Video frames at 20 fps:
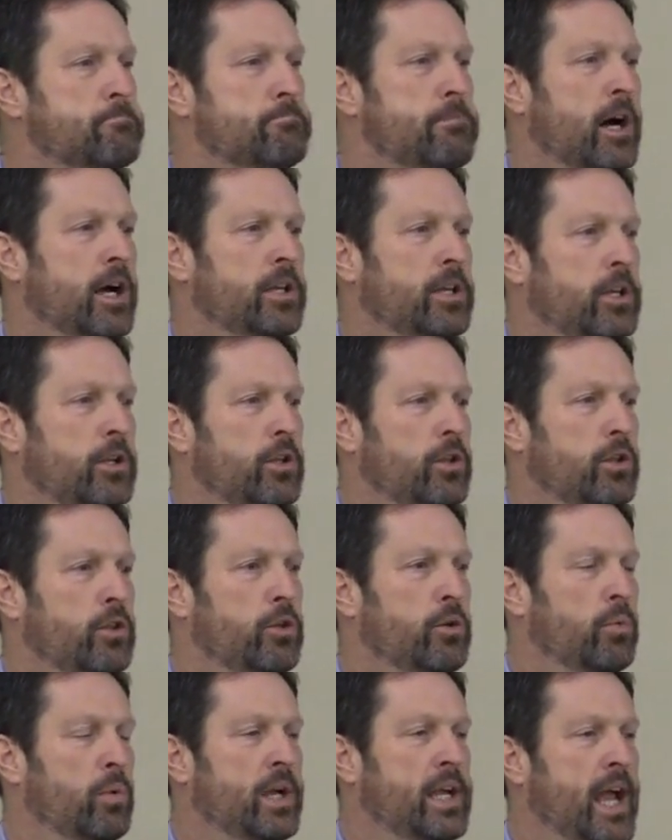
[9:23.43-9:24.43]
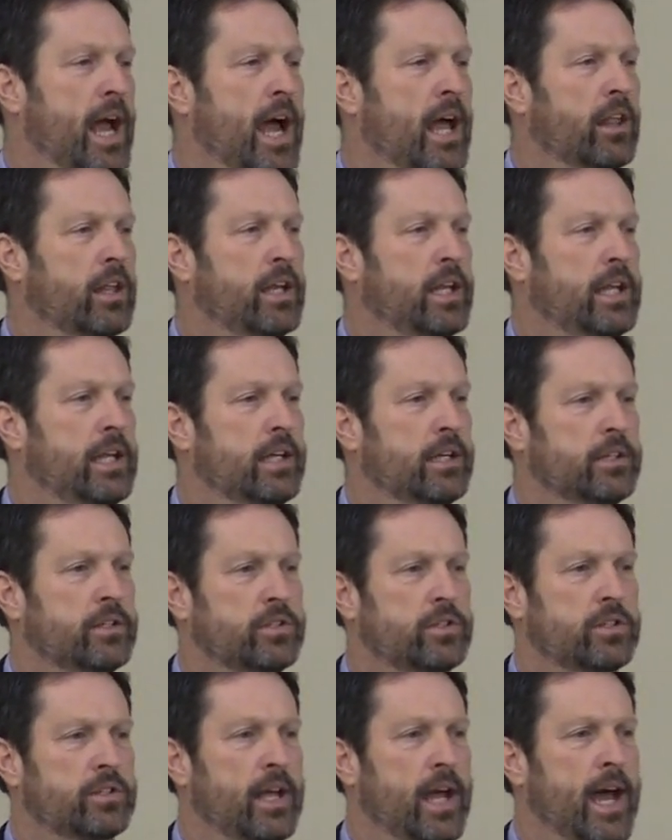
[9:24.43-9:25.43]
But the reality
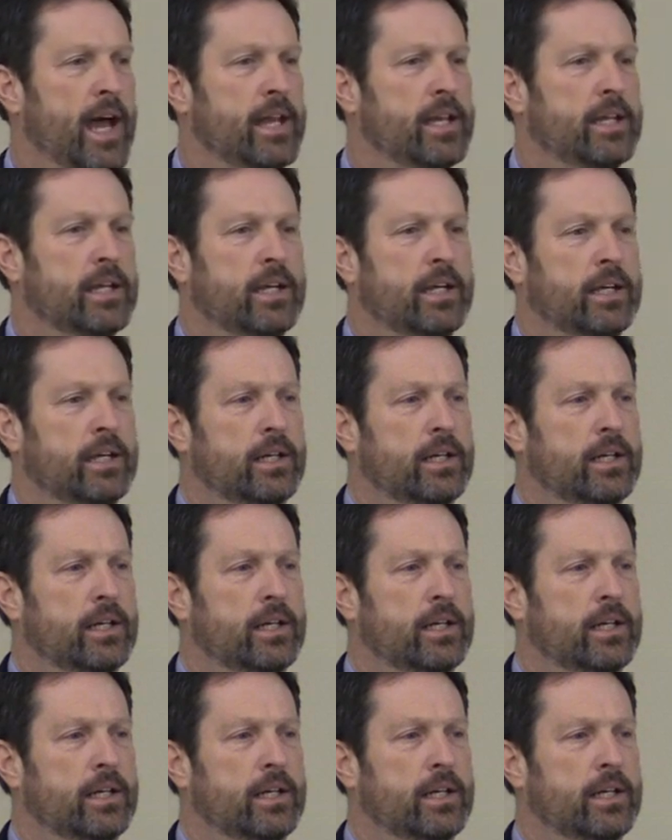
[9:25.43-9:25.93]
is that